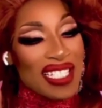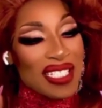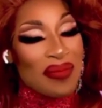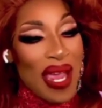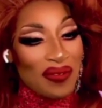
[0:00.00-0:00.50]

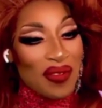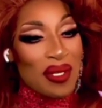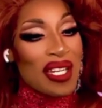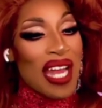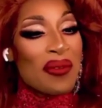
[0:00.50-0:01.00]
expect
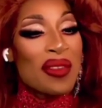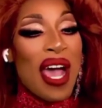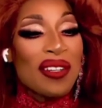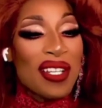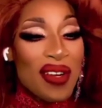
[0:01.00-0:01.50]
from you tonight
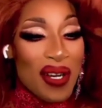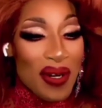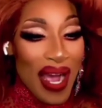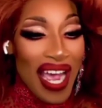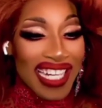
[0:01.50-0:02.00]
without giving
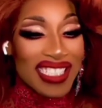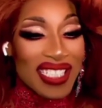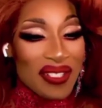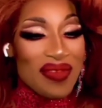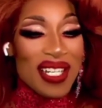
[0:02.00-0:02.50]
away
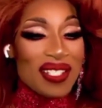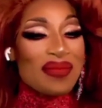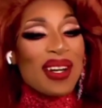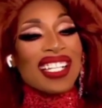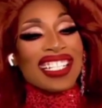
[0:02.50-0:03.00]
too many
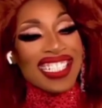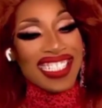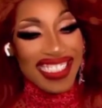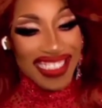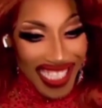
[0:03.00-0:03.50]
spoilers?